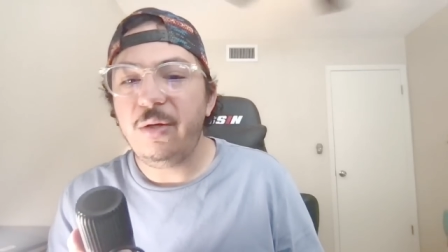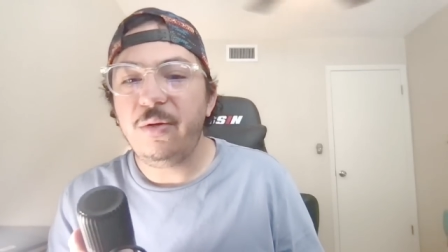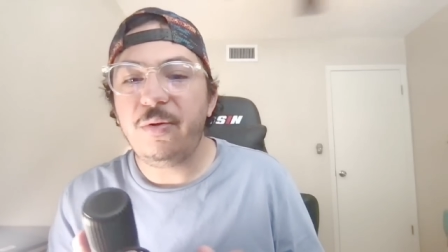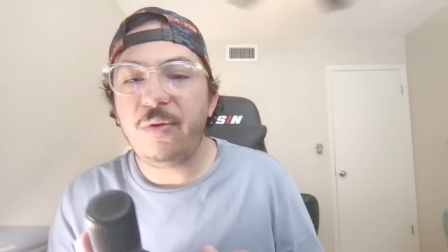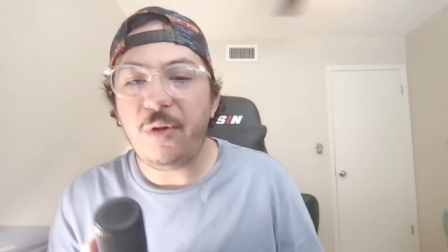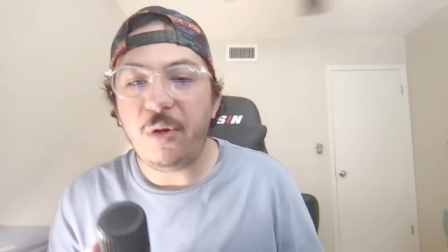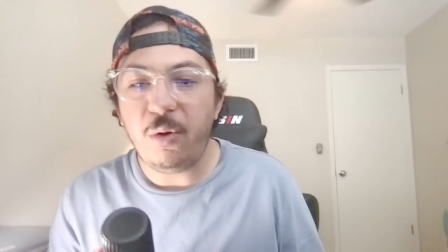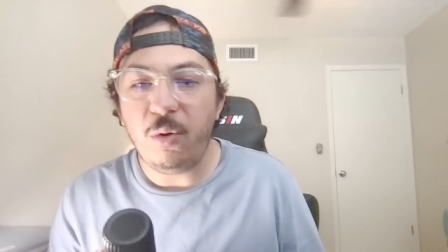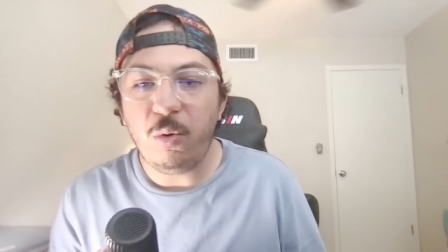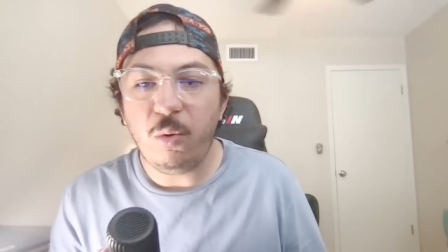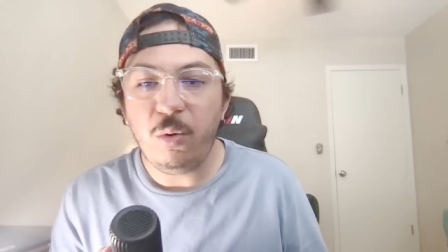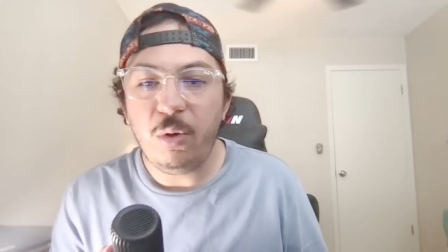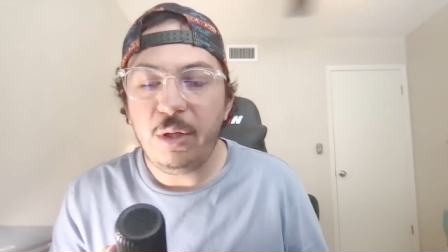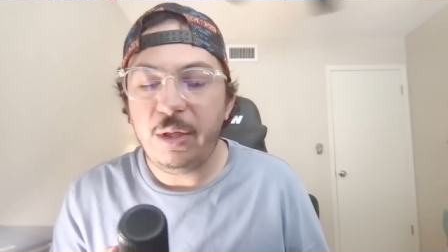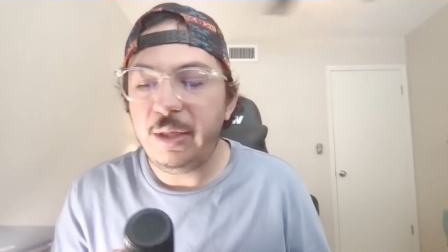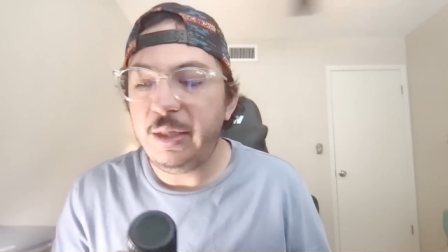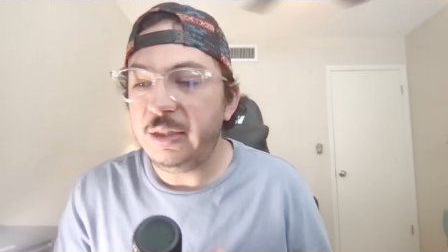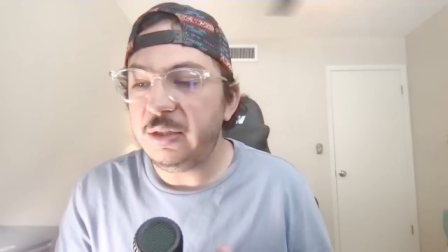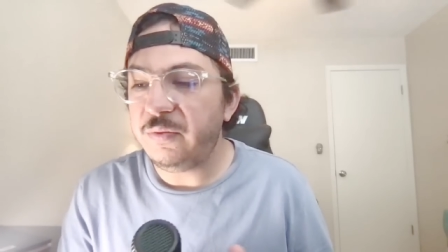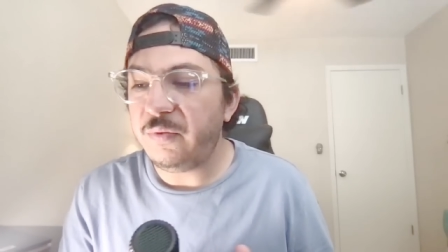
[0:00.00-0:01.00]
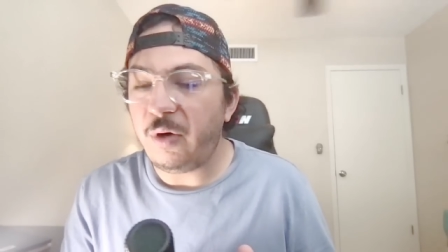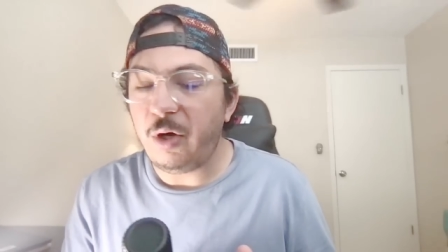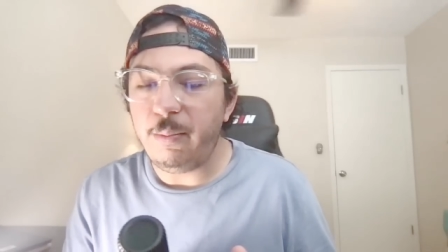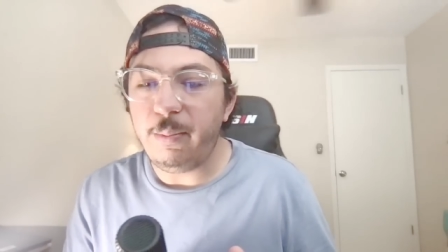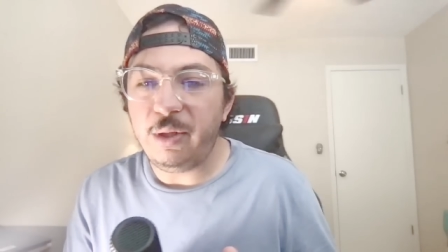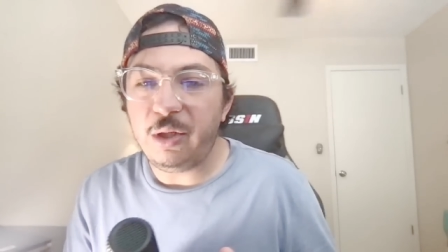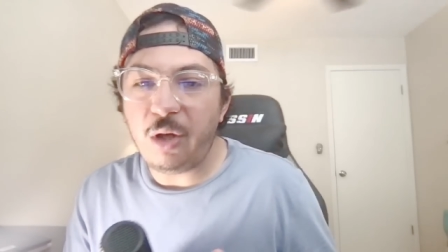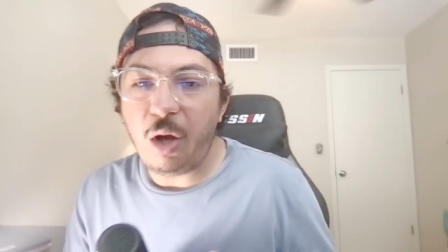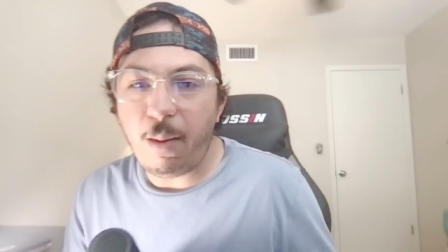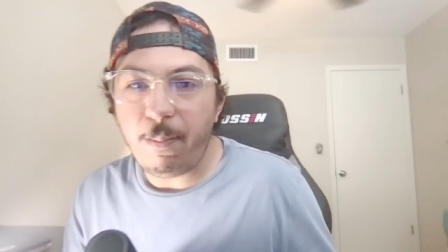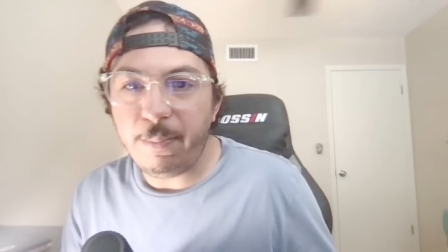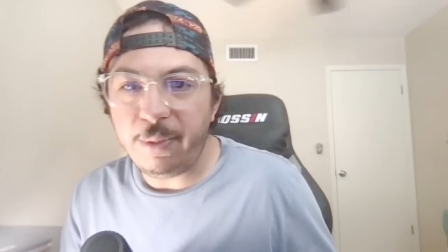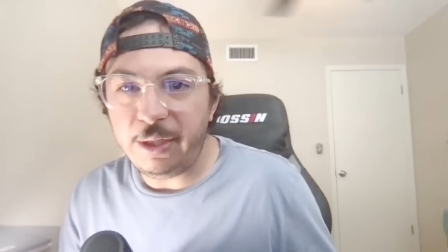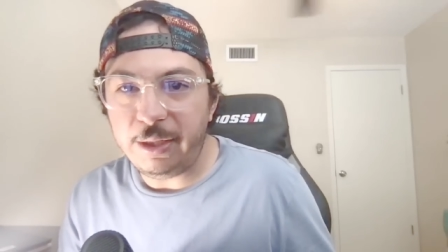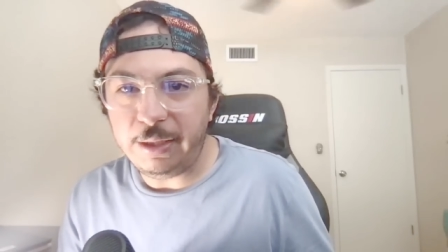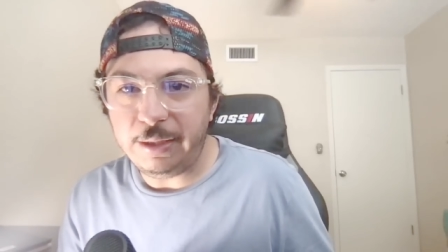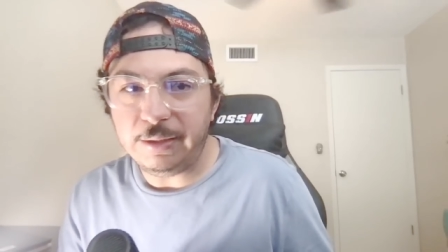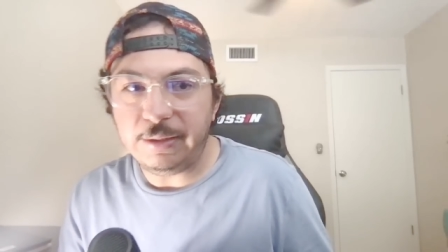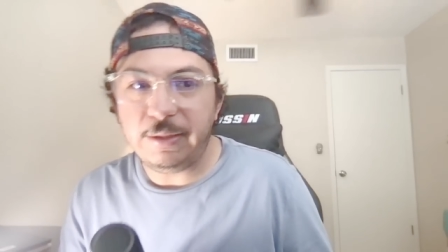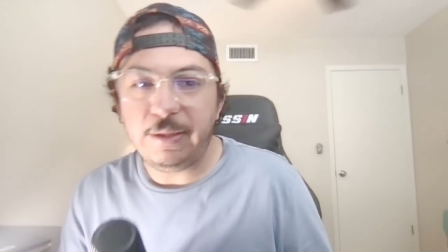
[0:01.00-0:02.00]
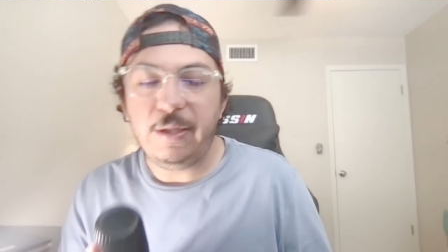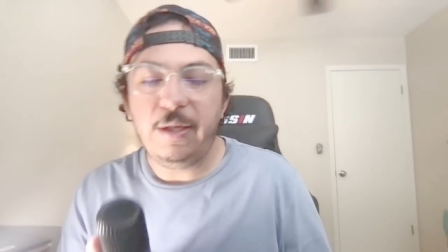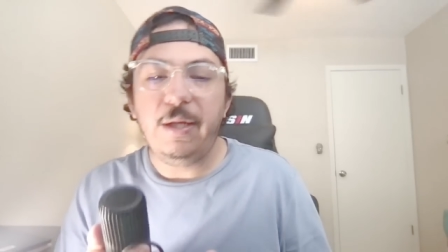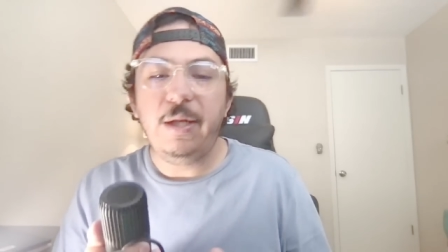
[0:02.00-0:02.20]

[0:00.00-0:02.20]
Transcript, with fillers: through his pharma companies.